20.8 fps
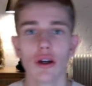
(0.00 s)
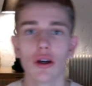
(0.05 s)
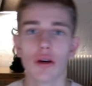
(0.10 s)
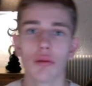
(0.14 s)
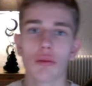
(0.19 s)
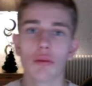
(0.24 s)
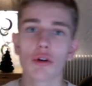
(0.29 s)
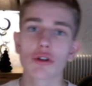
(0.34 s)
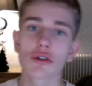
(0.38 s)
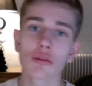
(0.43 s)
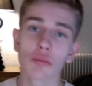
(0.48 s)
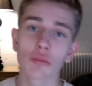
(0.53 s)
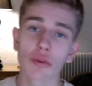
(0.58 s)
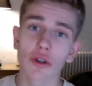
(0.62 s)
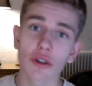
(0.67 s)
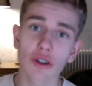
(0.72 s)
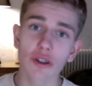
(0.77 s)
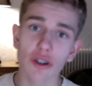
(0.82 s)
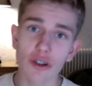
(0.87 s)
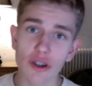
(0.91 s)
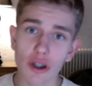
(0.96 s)
most
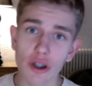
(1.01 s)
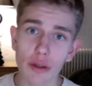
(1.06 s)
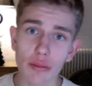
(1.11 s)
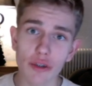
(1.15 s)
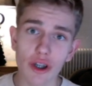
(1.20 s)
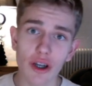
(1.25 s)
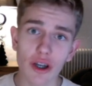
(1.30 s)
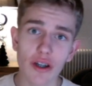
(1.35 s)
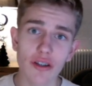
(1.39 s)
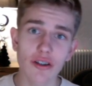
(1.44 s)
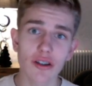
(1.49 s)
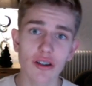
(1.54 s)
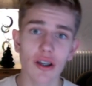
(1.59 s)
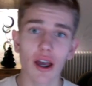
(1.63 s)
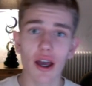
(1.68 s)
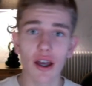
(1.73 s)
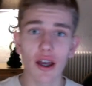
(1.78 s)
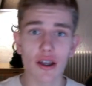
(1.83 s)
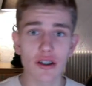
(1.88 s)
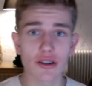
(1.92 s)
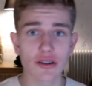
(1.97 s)
important subjects,
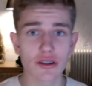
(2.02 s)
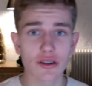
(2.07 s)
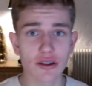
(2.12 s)
as